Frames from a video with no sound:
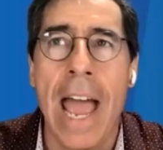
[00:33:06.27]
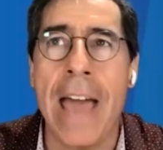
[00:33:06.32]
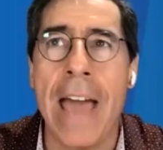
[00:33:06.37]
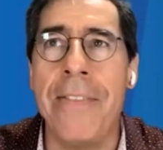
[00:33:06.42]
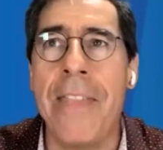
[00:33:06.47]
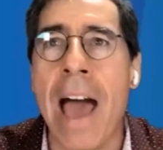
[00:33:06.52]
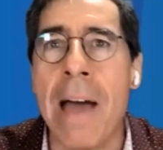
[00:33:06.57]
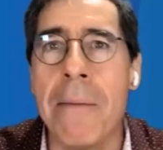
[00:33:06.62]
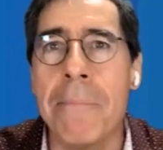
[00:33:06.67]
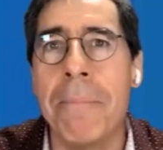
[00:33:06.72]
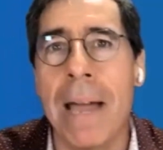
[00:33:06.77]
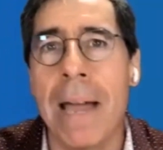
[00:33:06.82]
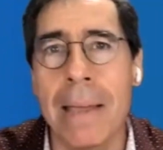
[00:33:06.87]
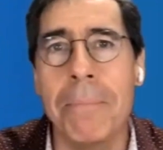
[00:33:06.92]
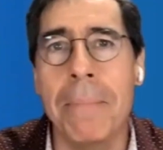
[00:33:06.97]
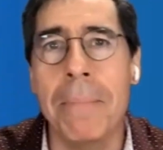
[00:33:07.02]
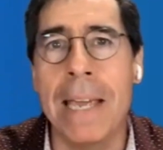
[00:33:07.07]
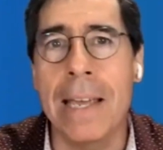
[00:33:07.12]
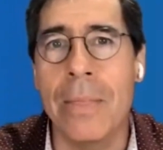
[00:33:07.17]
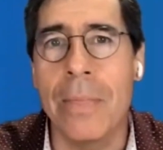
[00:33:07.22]
And that
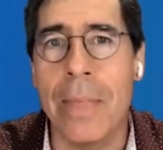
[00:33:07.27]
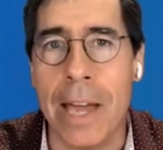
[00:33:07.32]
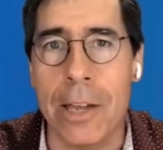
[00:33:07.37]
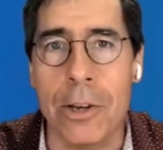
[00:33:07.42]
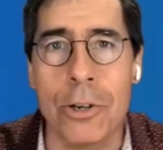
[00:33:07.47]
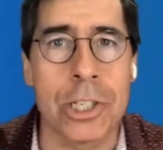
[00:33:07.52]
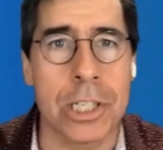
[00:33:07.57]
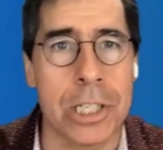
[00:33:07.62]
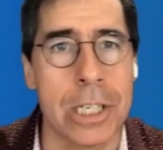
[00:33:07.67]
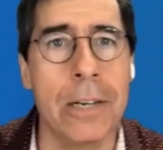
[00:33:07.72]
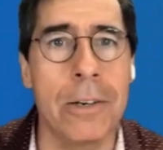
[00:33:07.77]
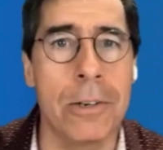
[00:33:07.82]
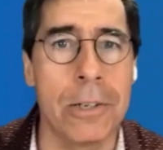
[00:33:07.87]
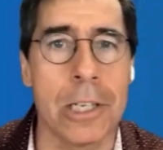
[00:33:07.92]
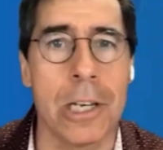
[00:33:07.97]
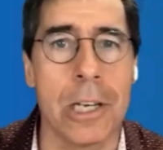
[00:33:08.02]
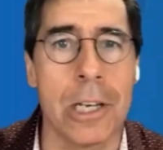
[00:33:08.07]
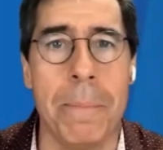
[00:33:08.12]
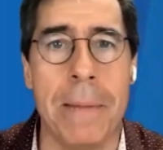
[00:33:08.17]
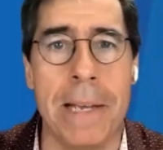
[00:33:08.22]
might mean that you're
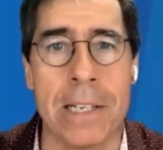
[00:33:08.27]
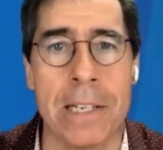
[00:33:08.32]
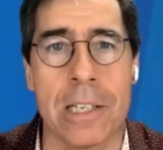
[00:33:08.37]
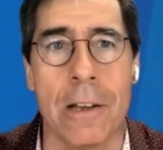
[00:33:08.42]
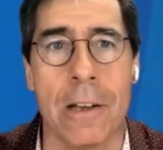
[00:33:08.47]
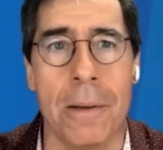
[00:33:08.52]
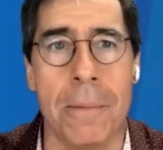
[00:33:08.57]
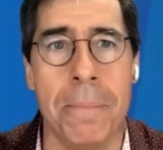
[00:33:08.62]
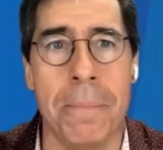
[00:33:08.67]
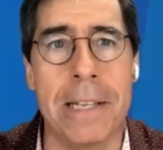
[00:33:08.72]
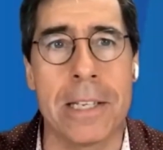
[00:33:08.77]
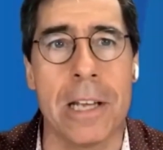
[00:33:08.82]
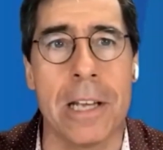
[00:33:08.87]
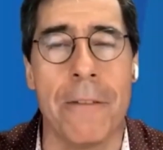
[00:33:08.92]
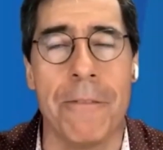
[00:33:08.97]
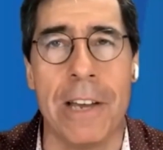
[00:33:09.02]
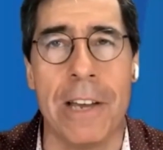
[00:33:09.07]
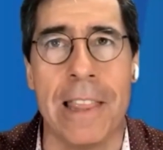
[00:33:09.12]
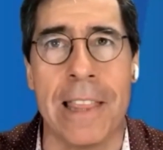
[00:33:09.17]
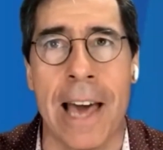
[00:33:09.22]
seriously in the midst
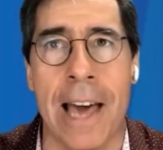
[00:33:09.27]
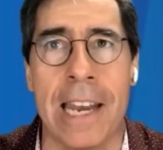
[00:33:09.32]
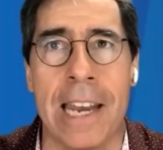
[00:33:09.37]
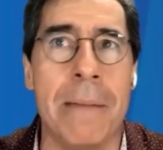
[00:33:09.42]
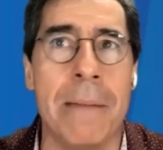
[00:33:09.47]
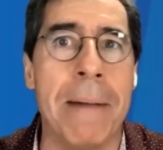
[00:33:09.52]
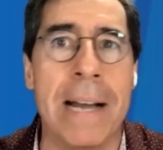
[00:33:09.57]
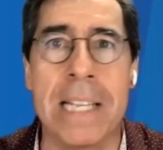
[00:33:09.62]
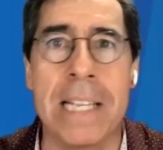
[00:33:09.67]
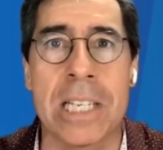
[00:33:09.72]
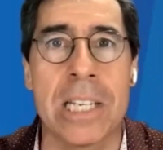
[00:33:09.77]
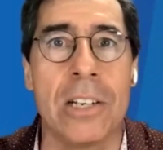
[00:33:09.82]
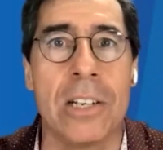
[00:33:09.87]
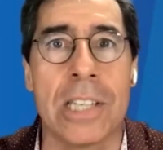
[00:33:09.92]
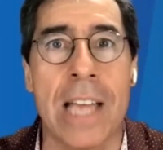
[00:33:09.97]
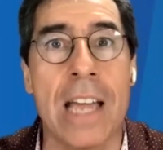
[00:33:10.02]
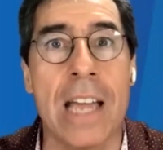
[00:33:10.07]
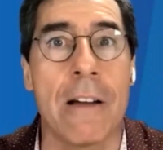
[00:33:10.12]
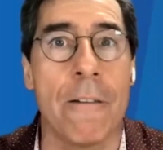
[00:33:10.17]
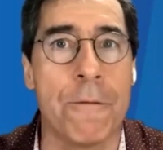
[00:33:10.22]
of it, that it might
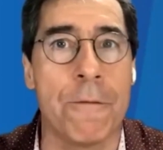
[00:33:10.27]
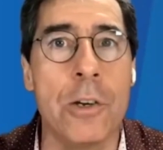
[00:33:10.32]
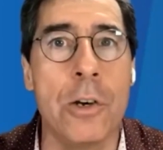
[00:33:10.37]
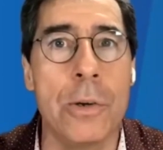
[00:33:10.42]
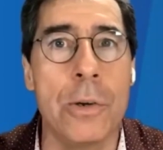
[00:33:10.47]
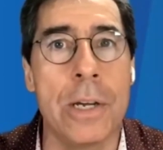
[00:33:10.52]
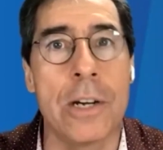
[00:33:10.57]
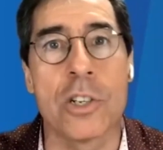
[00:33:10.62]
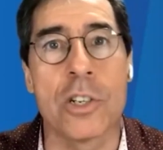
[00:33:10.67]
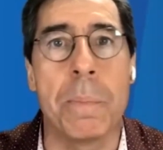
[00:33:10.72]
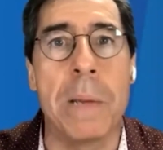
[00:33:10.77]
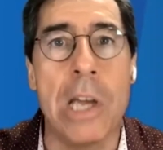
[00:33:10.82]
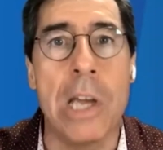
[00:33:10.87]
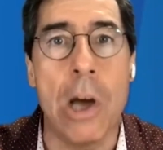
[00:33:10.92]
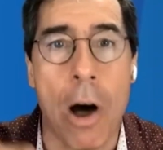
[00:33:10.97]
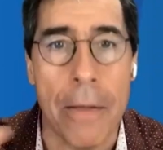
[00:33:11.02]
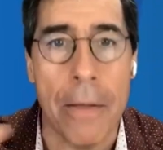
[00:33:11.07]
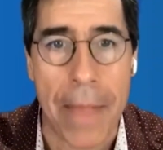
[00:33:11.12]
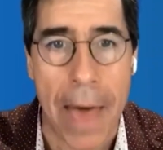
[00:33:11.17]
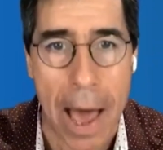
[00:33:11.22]
still take a few years
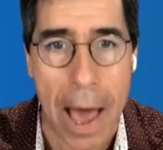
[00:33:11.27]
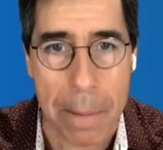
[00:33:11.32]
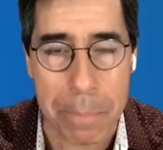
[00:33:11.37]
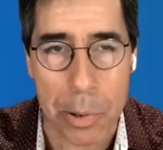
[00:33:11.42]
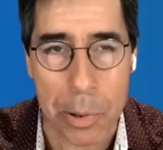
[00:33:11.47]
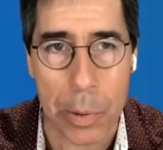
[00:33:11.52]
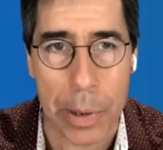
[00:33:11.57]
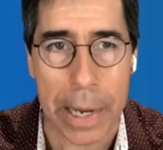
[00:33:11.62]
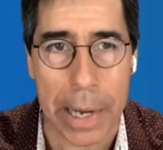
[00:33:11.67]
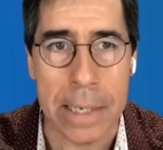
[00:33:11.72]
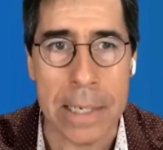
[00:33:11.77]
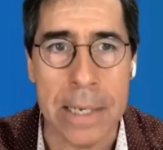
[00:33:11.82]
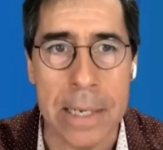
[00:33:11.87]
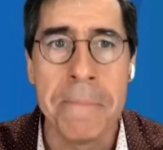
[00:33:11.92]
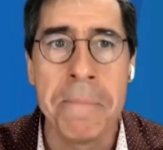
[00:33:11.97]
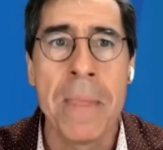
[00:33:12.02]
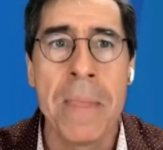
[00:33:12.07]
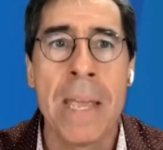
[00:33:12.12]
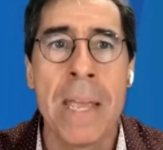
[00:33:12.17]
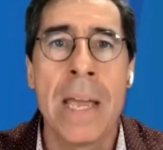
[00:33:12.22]
beyond that point.